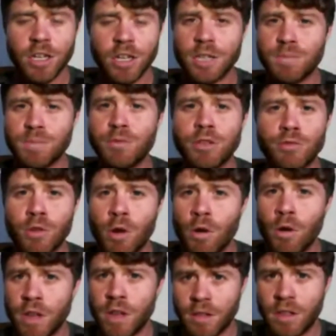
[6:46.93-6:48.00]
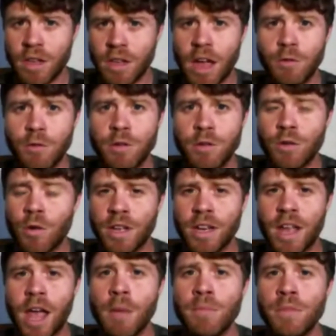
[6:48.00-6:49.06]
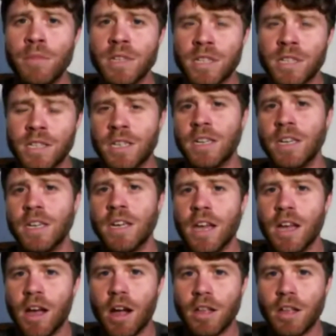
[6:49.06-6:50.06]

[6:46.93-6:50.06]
just patrolling the Ecuadorian embassy